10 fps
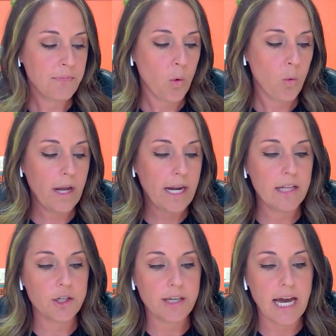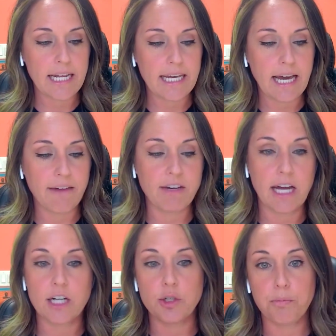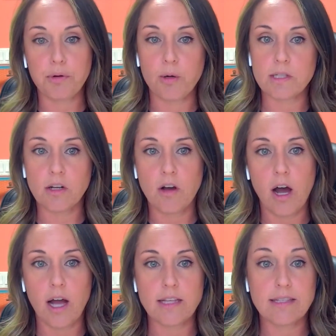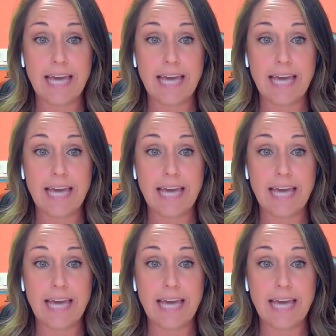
When I look at it, I've got to do the pros and cons.